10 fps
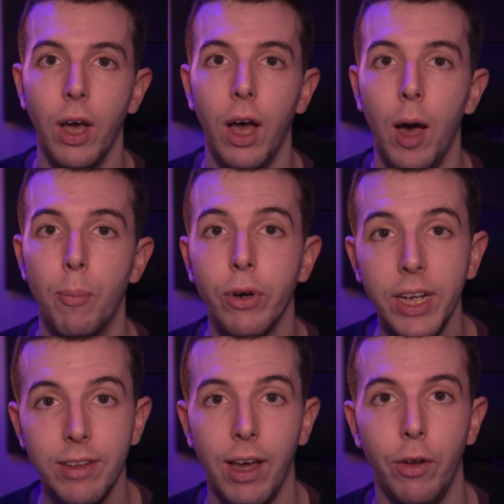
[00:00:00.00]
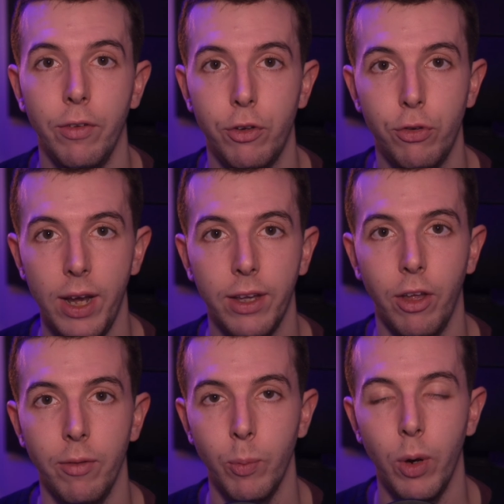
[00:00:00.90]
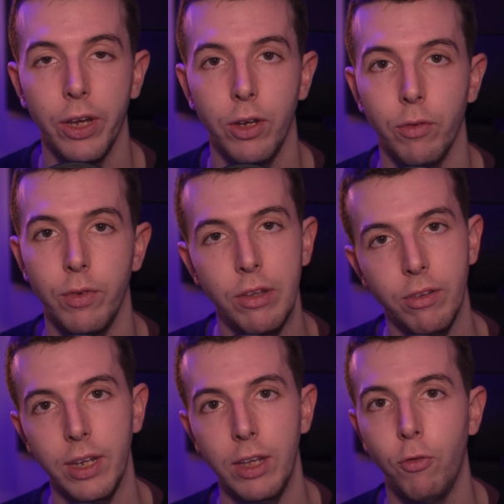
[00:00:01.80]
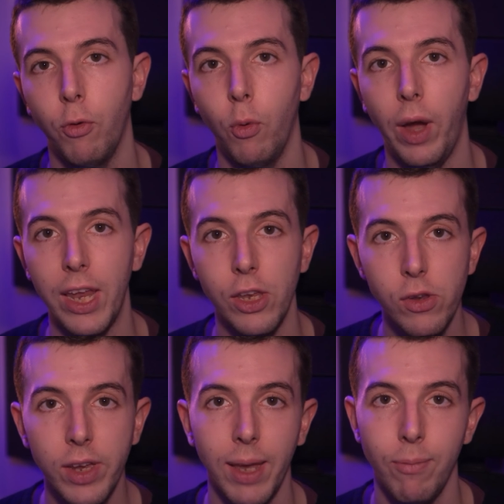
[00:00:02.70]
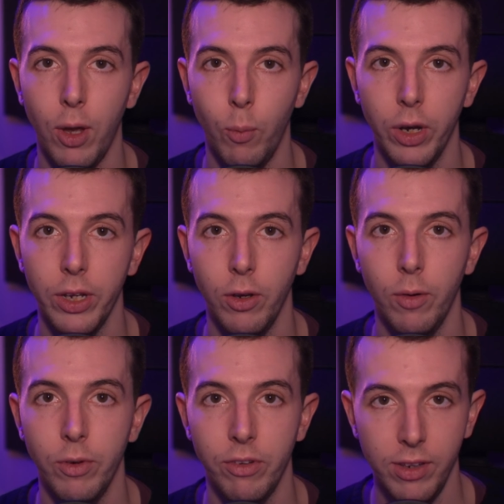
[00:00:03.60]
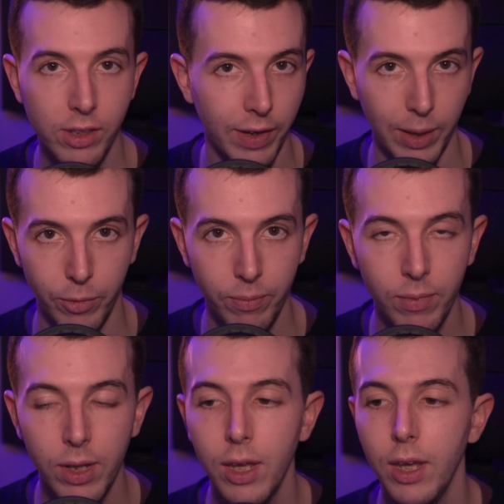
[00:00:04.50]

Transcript: a breakdown of a track that I've been working on recently for a new game that I'm working on, which is in development.